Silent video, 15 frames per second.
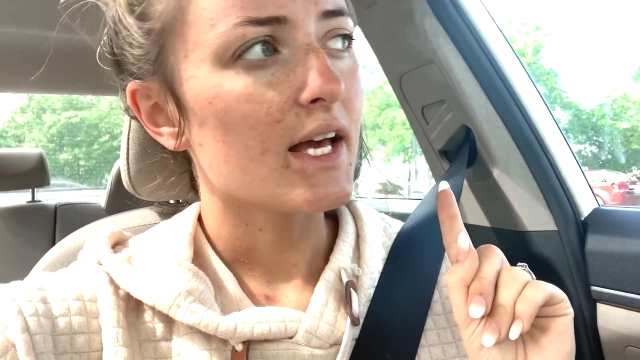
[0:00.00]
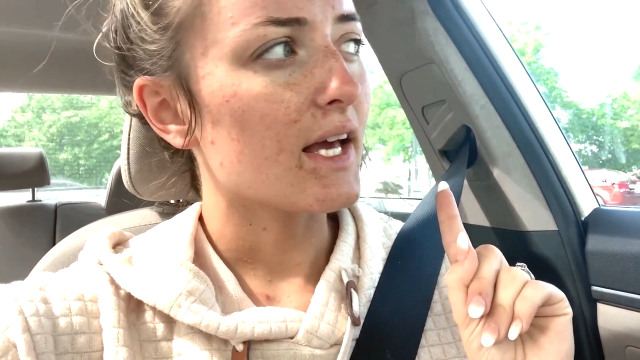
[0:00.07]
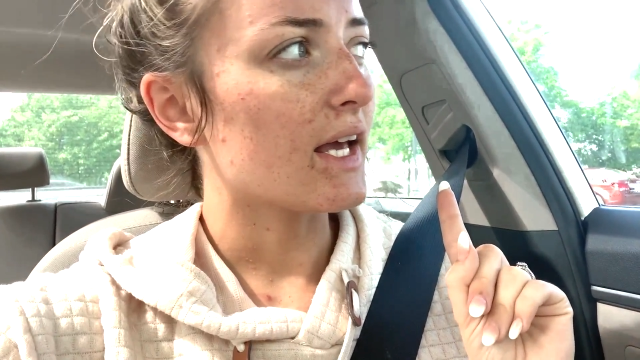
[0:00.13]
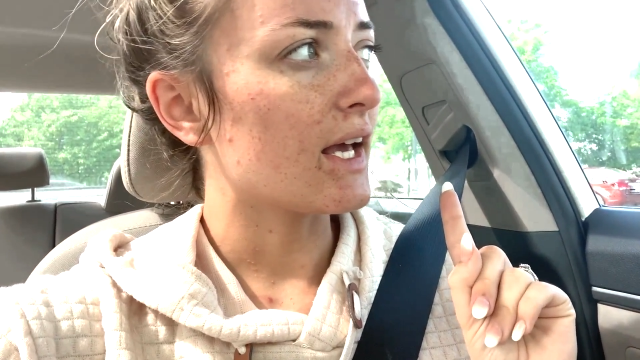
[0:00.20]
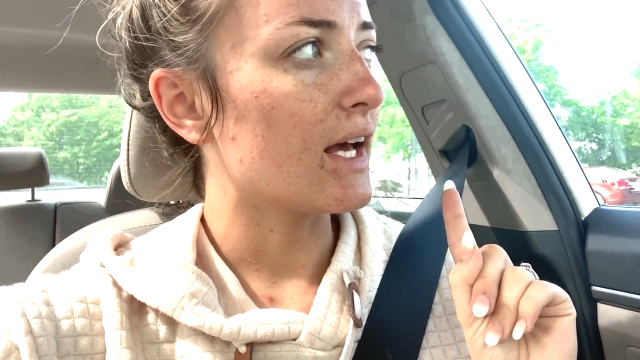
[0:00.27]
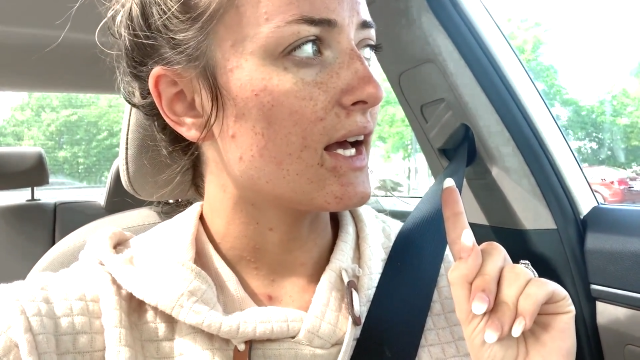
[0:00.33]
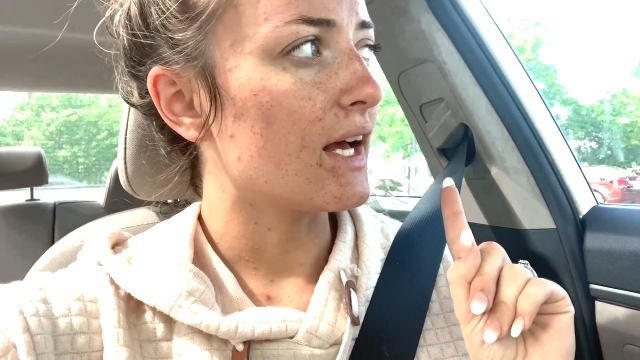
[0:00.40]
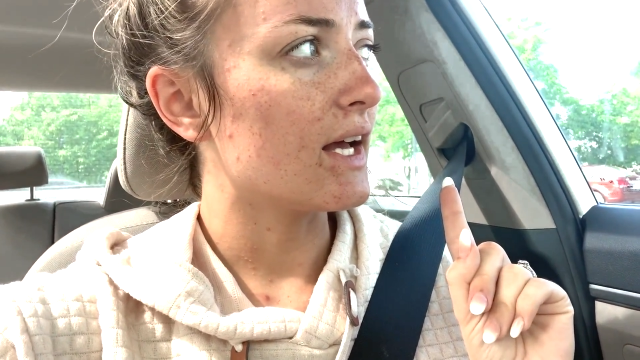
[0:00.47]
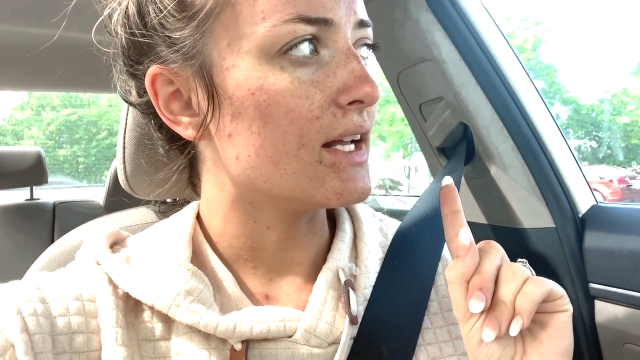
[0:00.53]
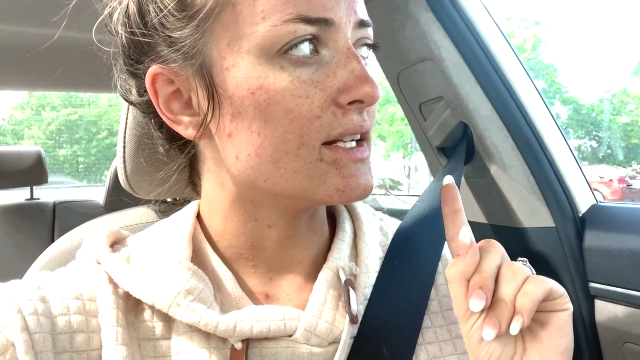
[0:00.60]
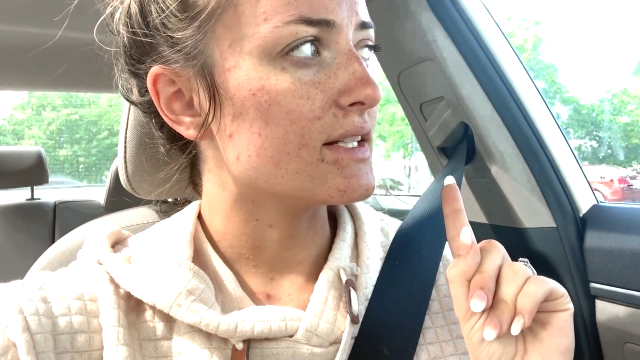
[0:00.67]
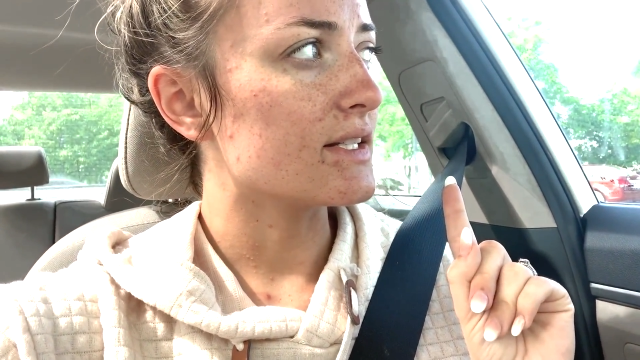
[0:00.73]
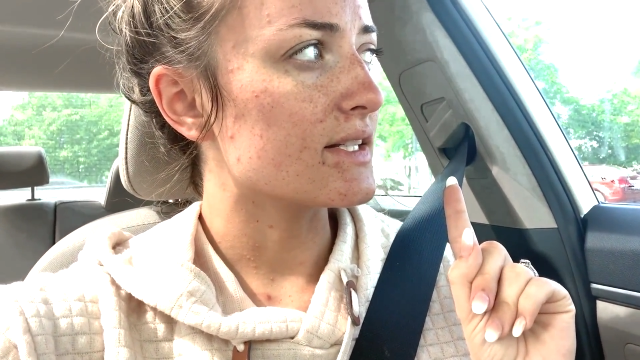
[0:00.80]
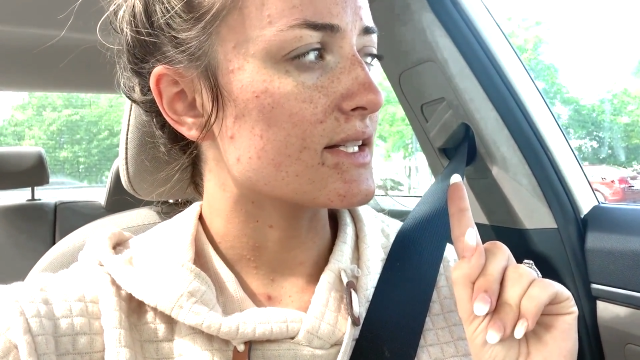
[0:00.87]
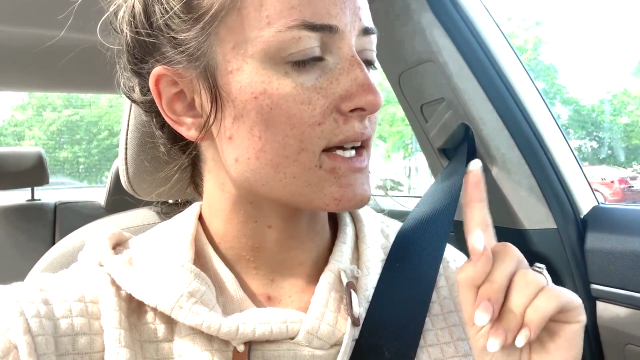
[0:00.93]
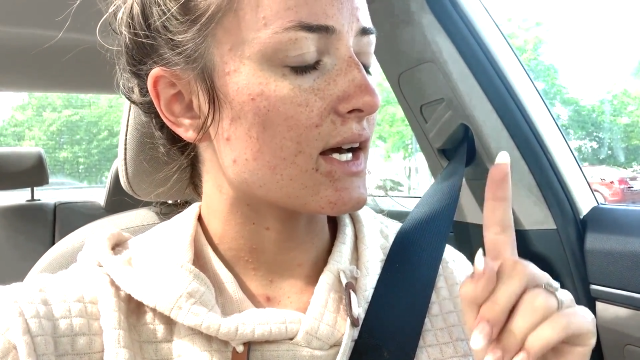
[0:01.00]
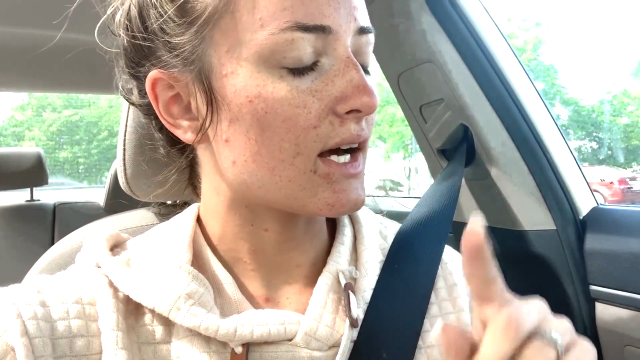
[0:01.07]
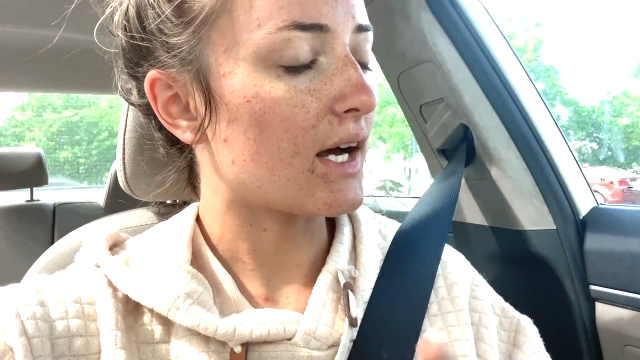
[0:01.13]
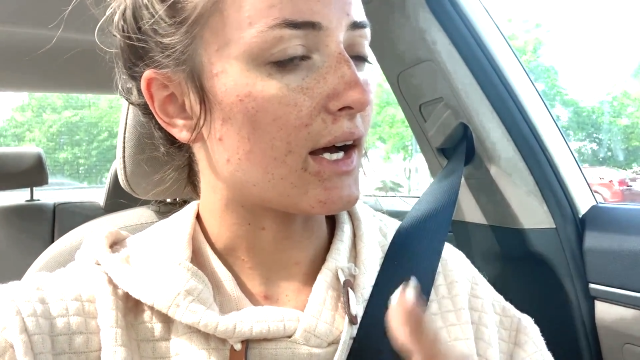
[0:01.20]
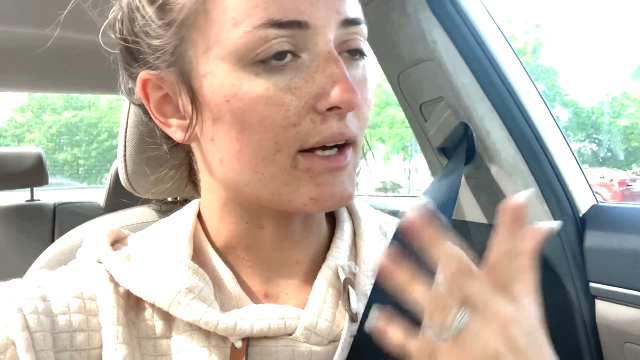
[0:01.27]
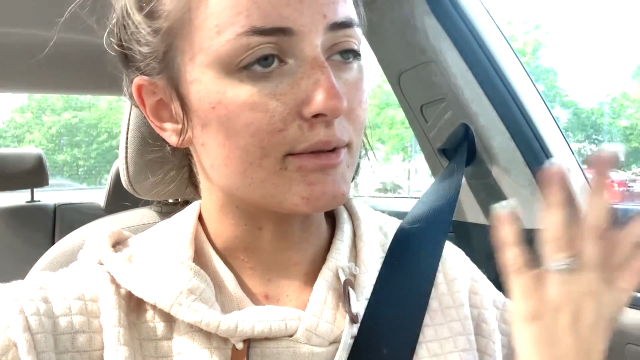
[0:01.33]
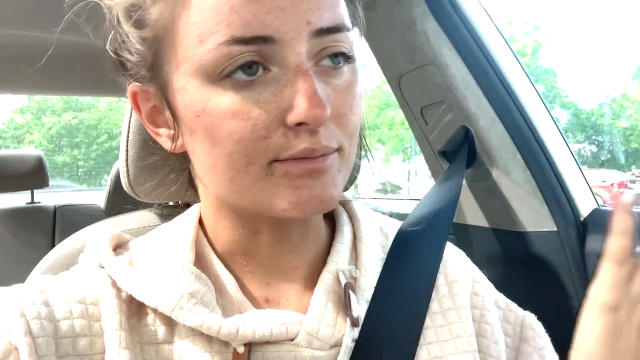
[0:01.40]
and
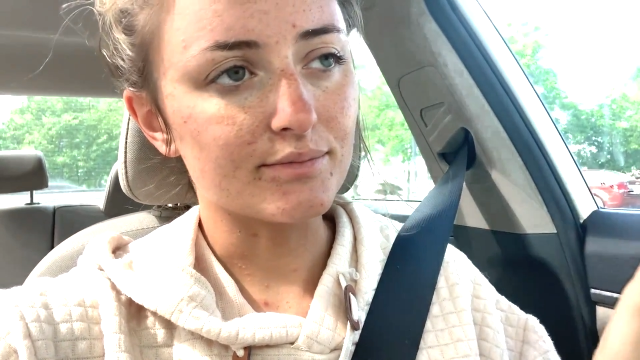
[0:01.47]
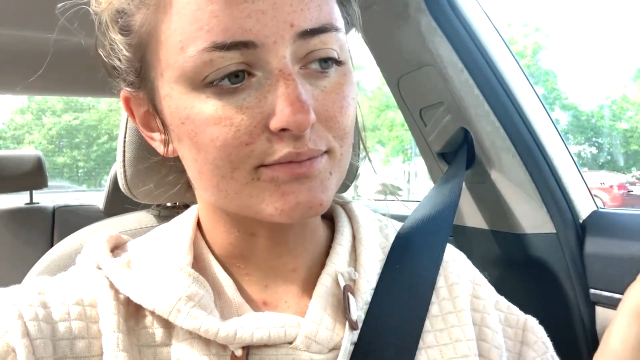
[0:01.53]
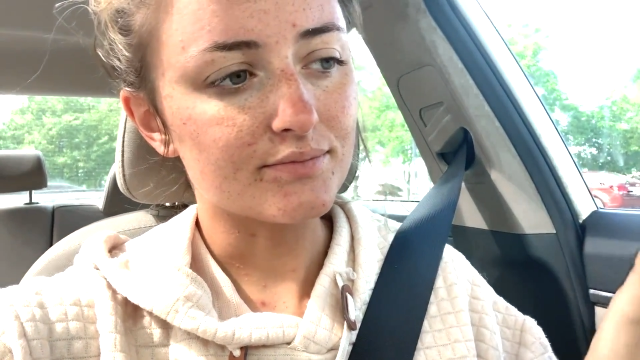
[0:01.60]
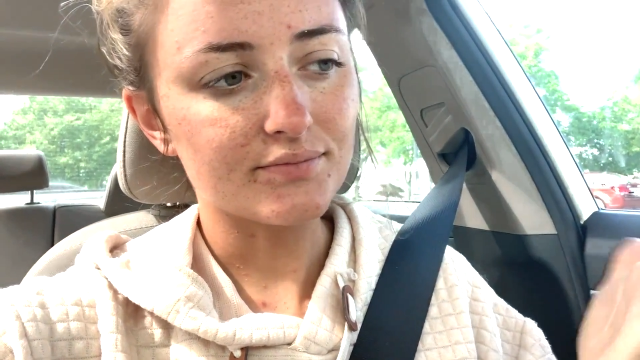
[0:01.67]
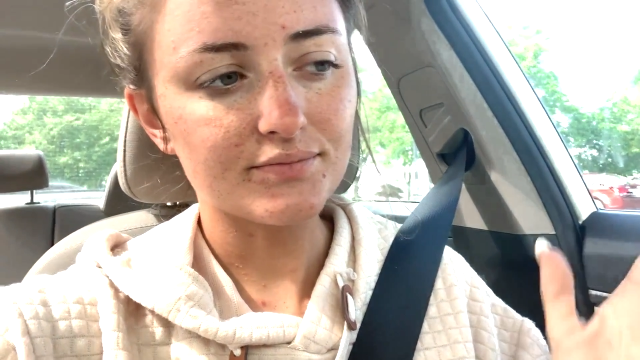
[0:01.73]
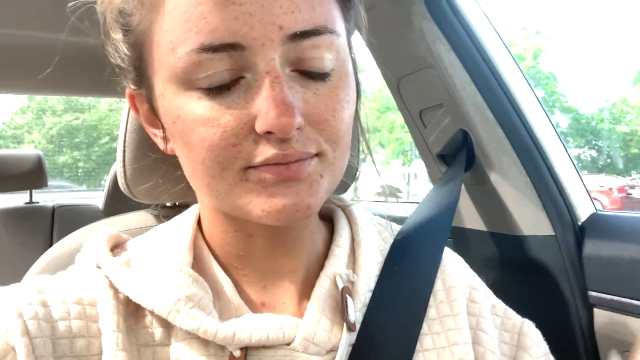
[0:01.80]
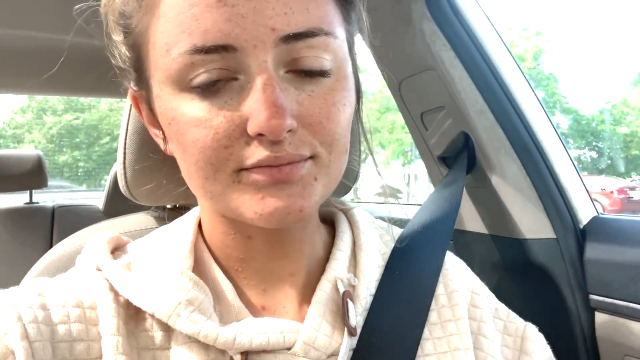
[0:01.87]
um,